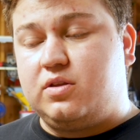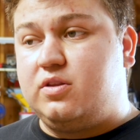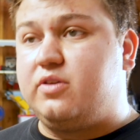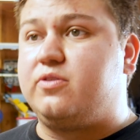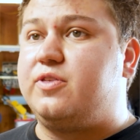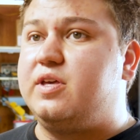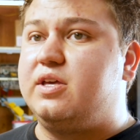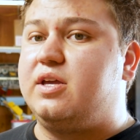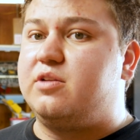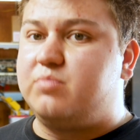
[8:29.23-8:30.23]
The other
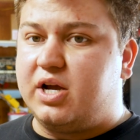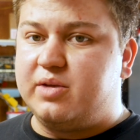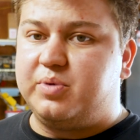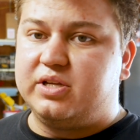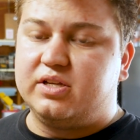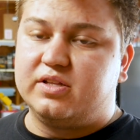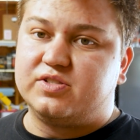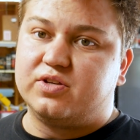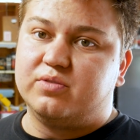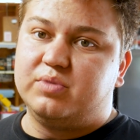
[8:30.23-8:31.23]
thing, in my opinion,
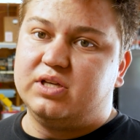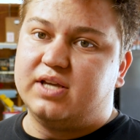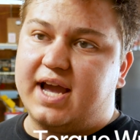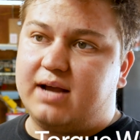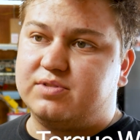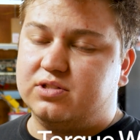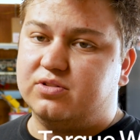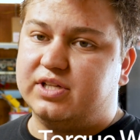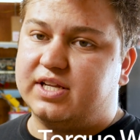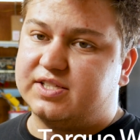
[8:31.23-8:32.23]
that's going to be
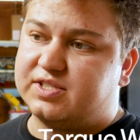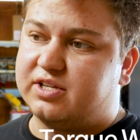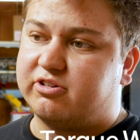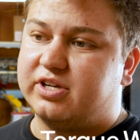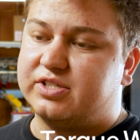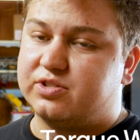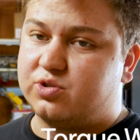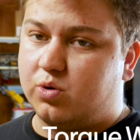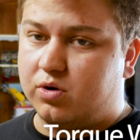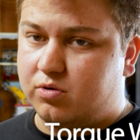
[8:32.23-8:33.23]
absolutely necessary is a
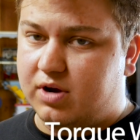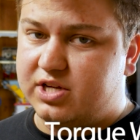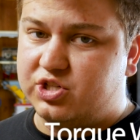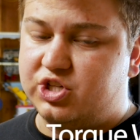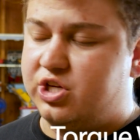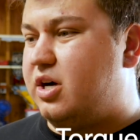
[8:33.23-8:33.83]
torque wrench.